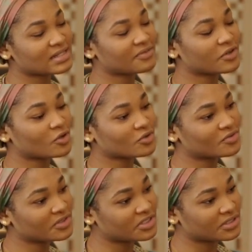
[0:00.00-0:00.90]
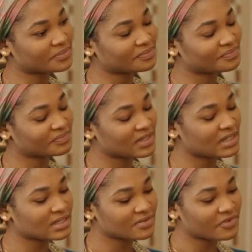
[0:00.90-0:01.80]
difficult, Richie.
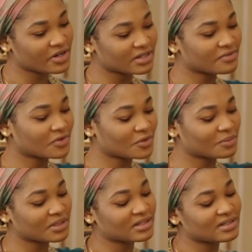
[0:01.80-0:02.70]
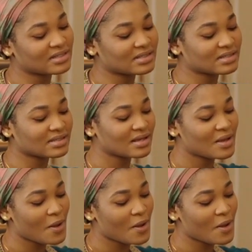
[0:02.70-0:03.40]
It is very difficult because